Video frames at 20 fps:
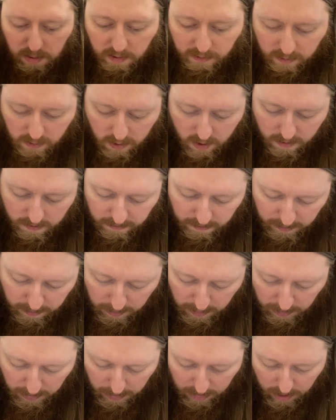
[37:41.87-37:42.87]
before.
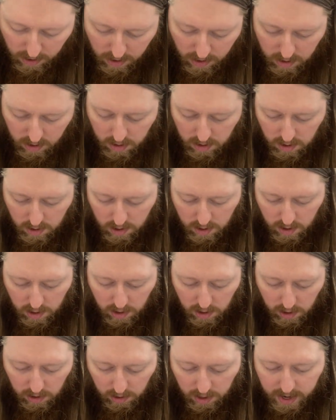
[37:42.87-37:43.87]

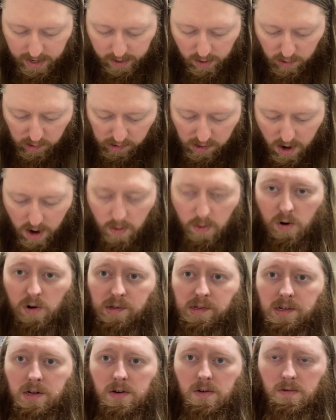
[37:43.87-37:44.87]
Lego Star
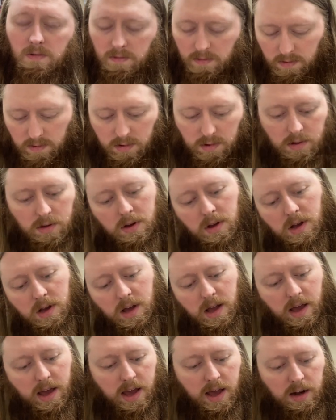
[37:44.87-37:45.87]
Wars 2
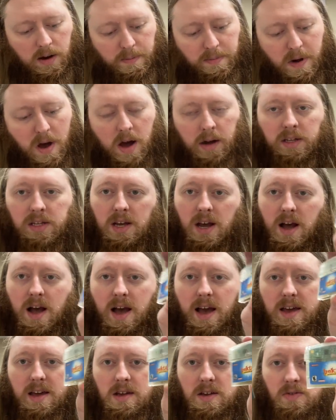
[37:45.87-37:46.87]
and
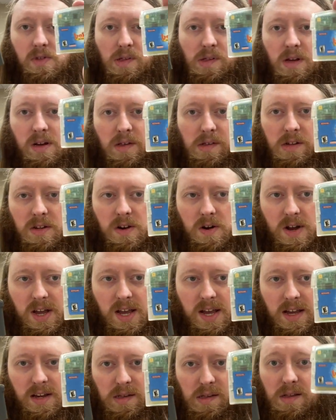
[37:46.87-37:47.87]
Boktai, The Sun is in Your
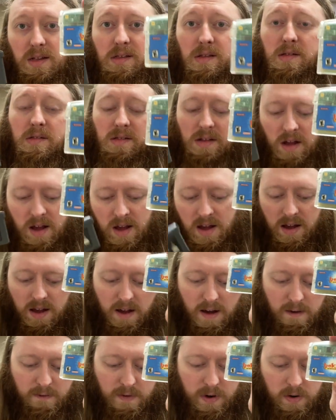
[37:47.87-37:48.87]
Hands. This is
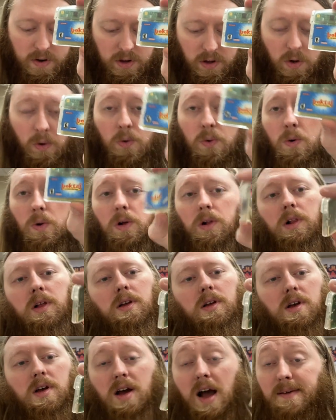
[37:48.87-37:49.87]
a very
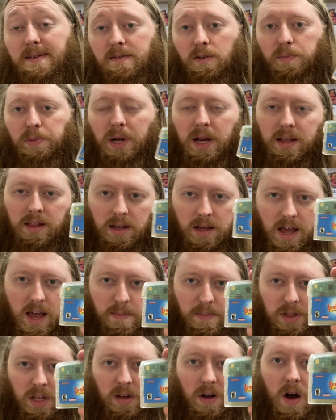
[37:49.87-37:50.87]
cool, I never played the
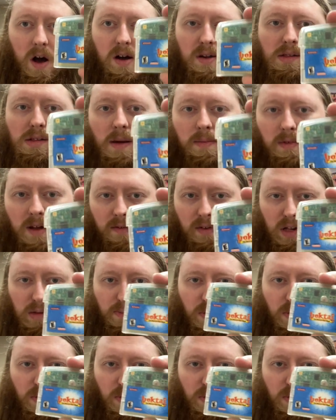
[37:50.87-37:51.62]
game, but the concept of it is